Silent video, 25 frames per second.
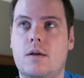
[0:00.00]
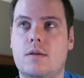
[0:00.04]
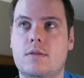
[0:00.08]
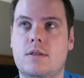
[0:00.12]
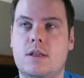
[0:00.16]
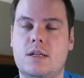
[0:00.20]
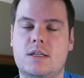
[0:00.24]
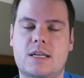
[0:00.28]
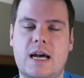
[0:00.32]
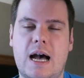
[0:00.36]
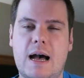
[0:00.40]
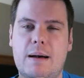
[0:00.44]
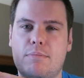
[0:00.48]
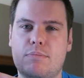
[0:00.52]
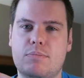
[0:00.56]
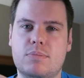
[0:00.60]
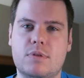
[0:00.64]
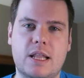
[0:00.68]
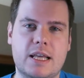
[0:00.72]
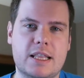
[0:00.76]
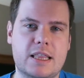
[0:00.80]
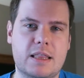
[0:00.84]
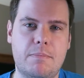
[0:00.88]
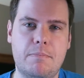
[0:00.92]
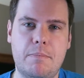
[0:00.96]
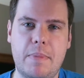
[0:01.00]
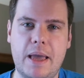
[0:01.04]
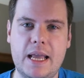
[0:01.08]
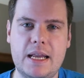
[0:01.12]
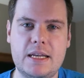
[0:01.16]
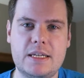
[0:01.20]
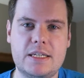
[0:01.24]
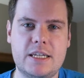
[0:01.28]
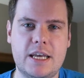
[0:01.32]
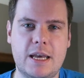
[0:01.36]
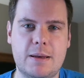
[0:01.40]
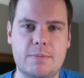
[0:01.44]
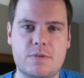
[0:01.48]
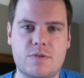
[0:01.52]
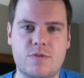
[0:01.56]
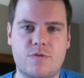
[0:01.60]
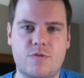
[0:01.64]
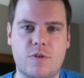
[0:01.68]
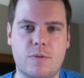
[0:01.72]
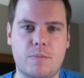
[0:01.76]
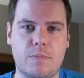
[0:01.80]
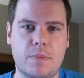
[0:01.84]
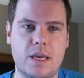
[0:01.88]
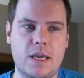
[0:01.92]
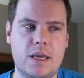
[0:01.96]
the main tips
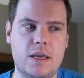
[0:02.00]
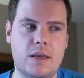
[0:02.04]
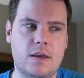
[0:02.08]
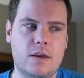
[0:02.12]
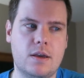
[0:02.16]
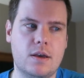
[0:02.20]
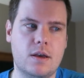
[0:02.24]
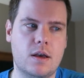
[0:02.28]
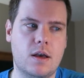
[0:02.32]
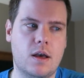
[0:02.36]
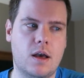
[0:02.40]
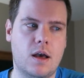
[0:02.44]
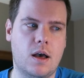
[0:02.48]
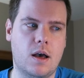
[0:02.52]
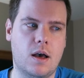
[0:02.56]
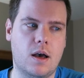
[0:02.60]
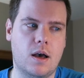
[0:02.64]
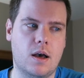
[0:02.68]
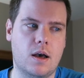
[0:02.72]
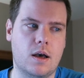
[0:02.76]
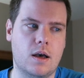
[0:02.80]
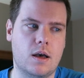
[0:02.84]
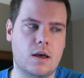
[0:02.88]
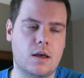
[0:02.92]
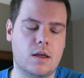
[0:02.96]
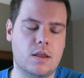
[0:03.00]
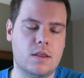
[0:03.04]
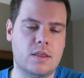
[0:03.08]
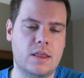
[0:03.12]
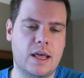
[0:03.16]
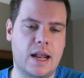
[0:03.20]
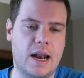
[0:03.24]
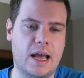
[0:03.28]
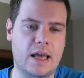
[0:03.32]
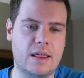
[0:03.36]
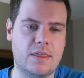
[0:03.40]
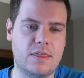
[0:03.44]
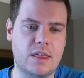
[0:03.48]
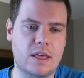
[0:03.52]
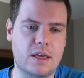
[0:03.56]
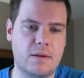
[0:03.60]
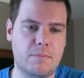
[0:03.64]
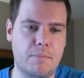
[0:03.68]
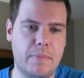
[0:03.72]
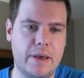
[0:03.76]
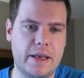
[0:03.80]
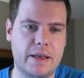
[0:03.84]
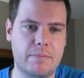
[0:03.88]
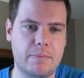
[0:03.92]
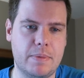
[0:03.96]
for me that I
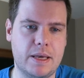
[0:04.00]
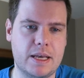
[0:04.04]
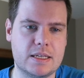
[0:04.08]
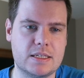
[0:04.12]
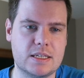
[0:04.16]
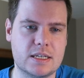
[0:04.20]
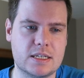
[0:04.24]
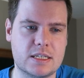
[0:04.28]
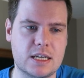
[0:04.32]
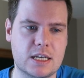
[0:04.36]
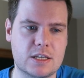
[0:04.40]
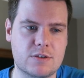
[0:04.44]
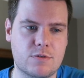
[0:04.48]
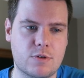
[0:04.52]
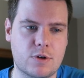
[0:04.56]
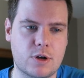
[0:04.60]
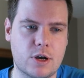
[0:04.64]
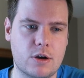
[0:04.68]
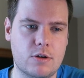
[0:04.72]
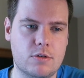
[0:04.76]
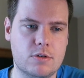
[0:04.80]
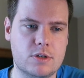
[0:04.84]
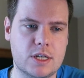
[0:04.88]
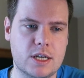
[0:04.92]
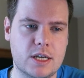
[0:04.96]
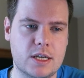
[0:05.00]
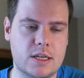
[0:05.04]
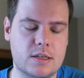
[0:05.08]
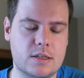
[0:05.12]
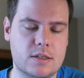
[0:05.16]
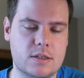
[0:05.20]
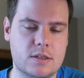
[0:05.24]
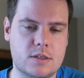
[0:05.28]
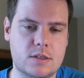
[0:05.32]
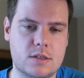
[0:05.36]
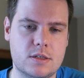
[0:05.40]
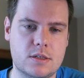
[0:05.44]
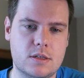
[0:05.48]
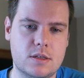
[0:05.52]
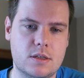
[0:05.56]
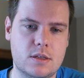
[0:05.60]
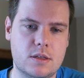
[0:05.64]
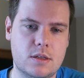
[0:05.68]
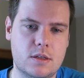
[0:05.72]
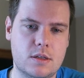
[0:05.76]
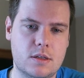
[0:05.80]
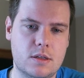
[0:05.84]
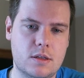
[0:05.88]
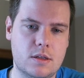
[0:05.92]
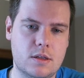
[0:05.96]
think make me a successful coach is,
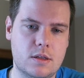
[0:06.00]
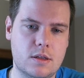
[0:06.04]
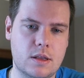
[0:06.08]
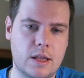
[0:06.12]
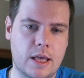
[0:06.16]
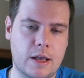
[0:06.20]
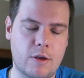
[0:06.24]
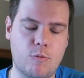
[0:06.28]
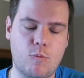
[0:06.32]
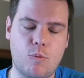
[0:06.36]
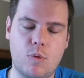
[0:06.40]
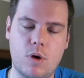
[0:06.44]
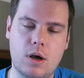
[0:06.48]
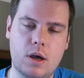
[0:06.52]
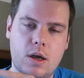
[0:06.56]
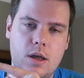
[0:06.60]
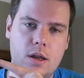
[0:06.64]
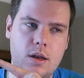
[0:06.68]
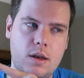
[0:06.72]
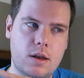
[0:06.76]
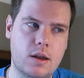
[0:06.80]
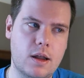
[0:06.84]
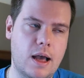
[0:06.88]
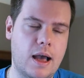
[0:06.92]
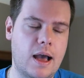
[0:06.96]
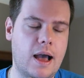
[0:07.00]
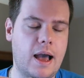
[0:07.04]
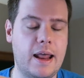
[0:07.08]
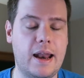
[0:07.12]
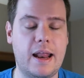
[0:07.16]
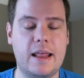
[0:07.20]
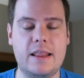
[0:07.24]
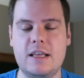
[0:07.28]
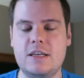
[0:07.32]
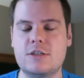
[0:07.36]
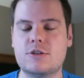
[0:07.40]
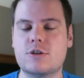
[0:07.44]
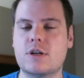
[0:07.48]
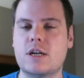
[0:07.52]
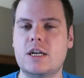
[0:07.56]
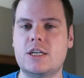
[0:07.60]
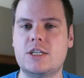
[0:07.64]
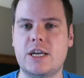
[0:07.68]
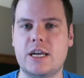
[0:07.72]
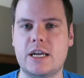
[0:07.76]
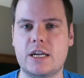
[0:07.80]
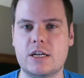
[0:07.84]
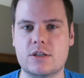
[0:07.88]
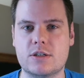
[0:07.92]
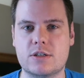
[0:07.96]
like, one, and these are going
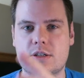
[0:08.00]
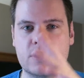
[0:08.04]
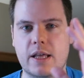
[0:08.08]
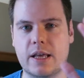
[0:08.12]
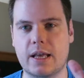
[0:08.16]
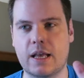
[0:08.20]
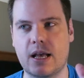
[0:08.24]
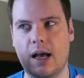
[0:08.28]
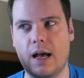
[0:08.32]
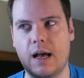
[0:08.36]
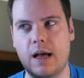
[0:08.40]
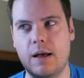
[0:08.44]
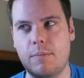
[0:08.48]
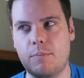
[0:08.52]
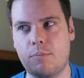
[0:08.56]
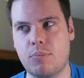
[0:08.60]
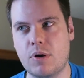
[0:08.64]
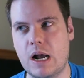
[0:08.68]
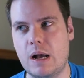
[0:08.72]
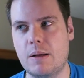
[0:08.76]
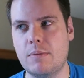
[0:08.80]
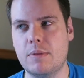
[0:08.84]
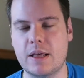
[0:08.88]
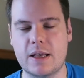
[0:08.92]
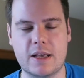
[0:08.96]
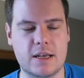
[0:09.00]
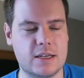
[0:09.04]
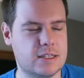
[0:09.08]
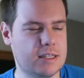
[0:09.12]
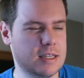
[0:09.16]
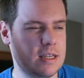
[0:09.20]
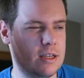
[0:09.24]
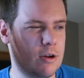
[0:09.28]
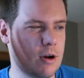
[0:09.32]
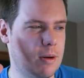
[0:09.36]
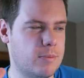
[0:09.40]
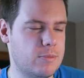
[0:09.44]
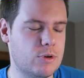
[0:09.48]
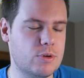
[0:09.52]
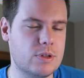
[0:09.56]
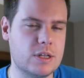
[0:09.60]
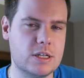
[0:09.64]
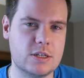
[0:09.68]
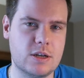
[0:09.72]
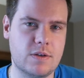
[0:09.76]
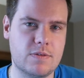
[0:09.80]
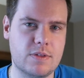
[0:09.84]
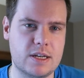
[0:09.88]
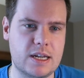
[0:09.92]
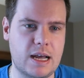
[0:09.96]
to change, like, because, you know, I'm doing
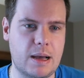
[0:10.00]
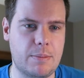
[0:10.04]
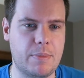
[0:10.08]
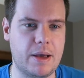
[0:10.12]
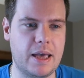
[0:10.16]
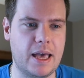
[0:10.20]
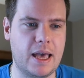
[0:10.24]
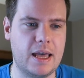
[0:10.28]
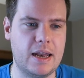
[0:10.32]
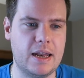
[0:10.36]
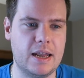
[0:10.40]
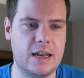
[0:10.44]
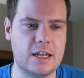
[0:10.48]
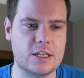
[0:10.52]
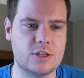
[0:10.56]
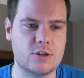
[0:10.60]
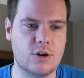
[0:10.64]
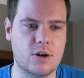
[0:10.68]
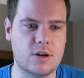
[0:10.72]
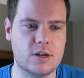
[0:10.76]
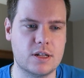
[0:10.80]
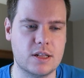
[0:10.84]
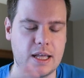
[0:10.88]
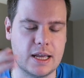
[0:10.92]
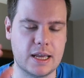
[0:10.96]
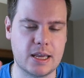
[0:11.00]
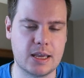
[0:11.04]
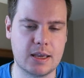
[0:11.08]
this off the top of my head and it's hard